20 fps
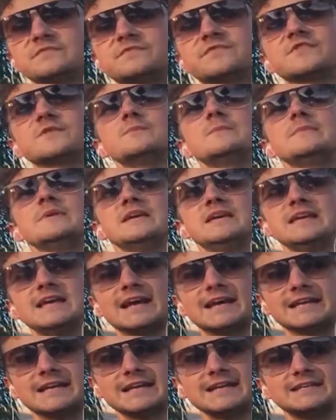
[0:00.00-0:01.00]
For me,
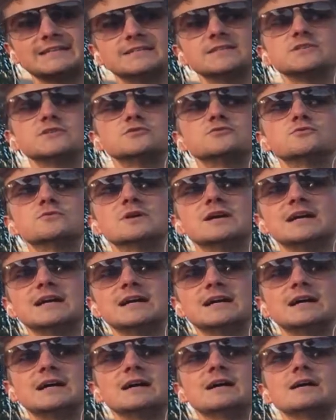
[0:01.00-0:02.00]
I like
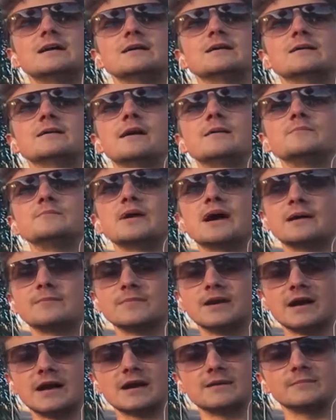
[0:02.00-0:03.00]
to I'm
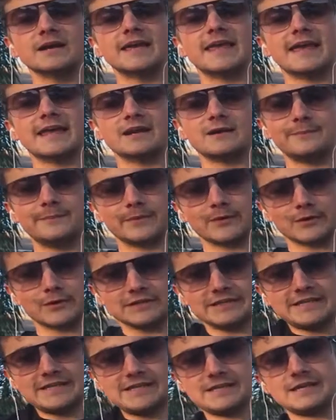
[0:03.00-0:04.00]
a get up
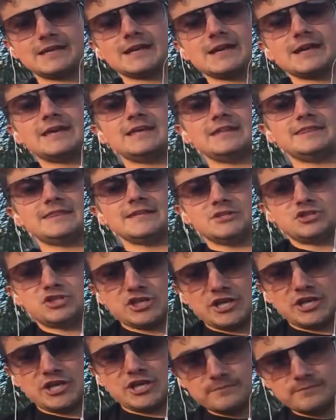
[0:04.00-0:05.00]
early. I hit the
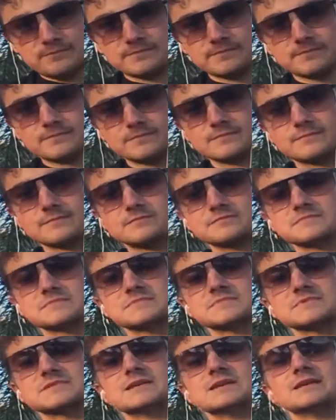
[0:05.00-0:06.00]
gym,
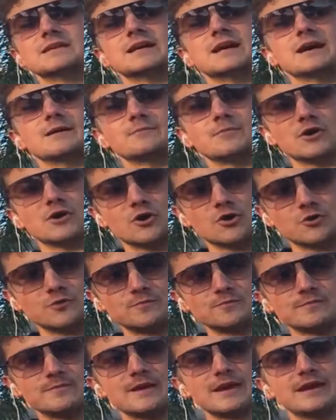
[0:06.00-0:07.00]
come
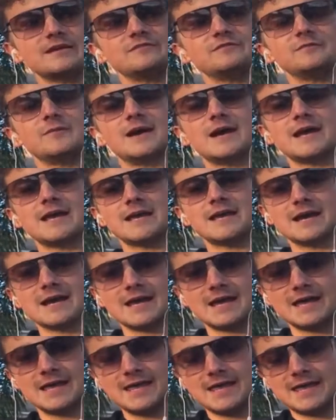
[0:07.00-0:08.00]
home, have
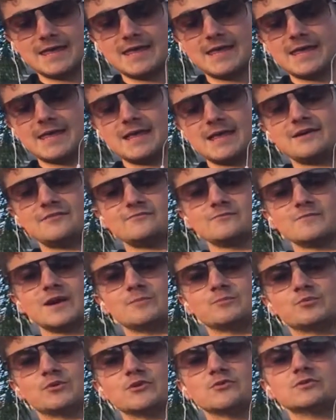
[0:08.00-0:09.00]
my
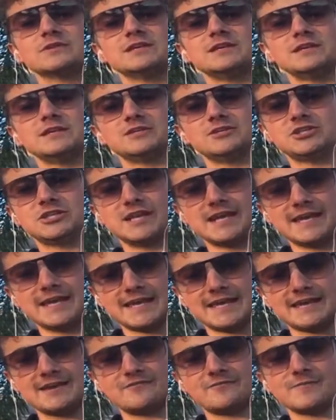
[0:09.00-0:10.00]
protein
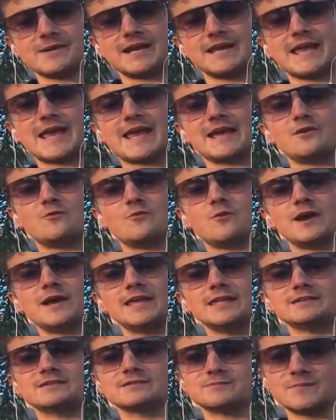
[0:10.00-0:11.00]
shake, have my egg
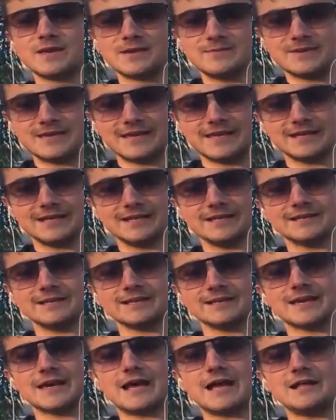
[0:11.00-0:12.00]
whites, maybe hit a
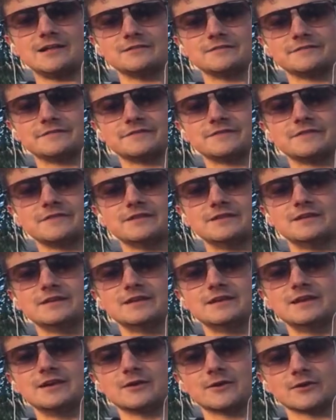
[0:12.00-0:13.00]
little golf,
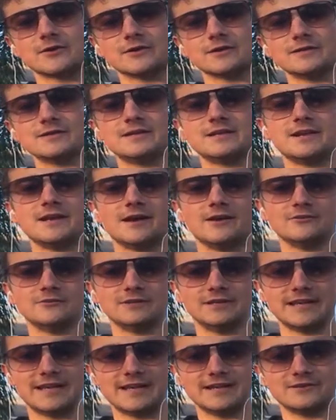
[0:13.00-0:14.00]
or
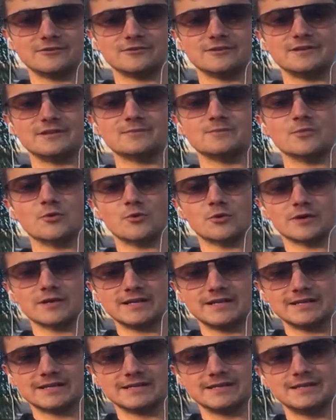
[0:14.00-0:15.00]
later in the
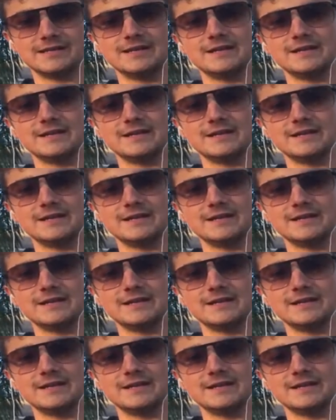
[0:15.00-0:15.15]
morning,